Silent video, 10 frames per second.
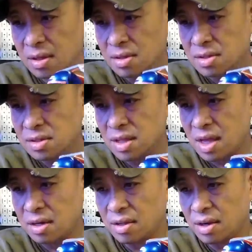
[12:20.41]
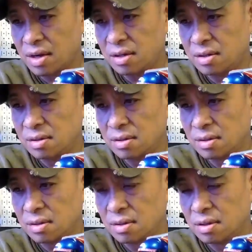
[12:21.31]
see that in there
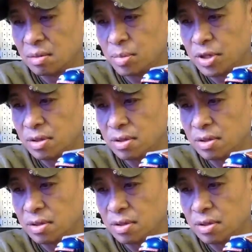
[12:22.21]
a little bit.